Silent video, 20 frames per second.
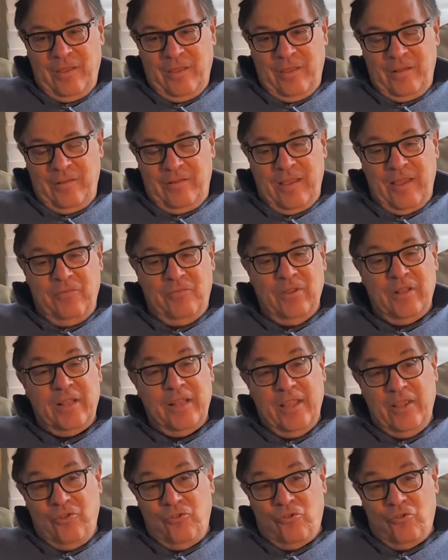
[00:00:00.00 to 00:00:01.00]
David
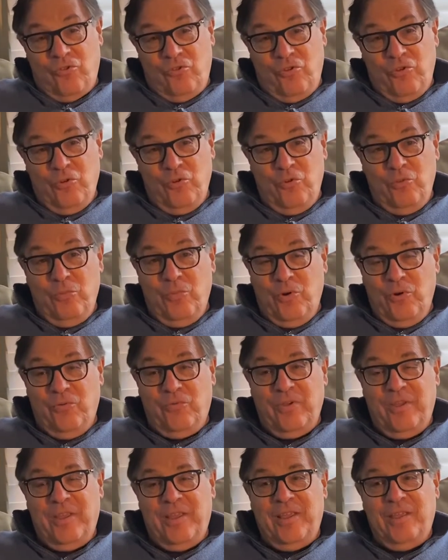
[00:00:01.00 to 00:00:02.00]
Lynch Dune
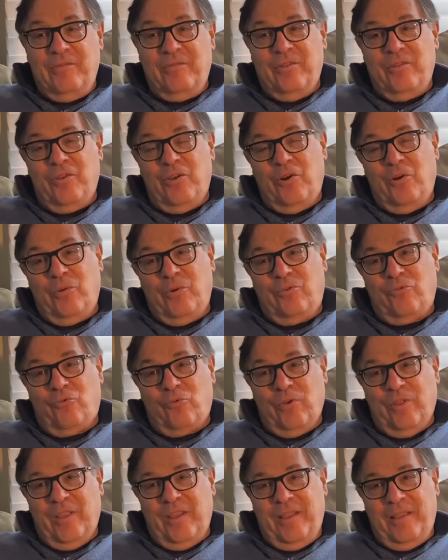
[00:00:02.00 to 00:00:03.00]
movie, even though it's
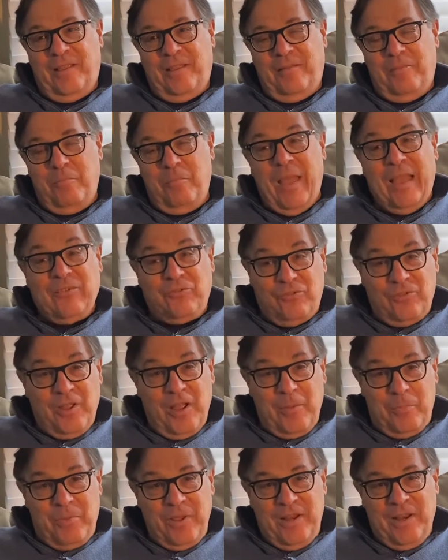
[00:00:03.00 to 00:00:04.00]
really messed
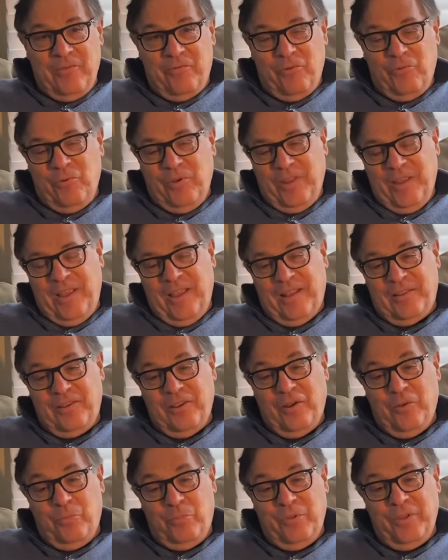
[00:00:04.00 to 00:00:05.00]
up. He never really got to
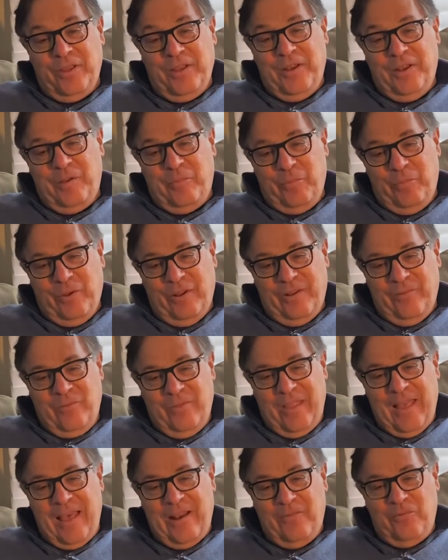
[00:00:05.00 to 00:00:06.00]
complete it, but
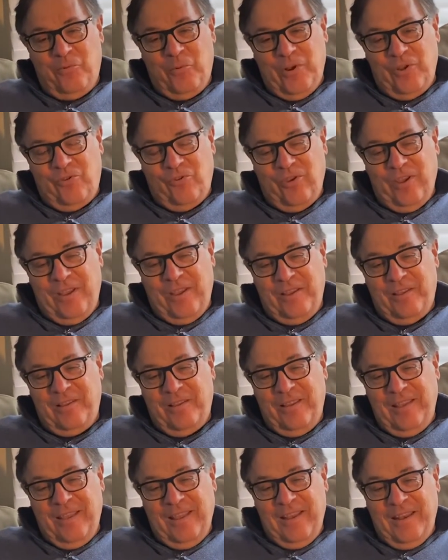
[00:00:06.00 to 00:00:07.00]
that of which he
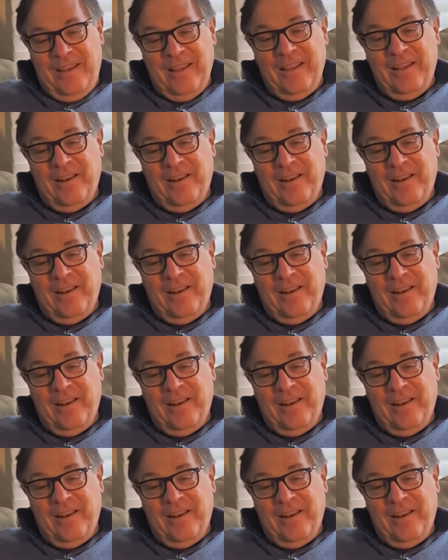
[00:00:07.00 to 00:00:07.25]
did,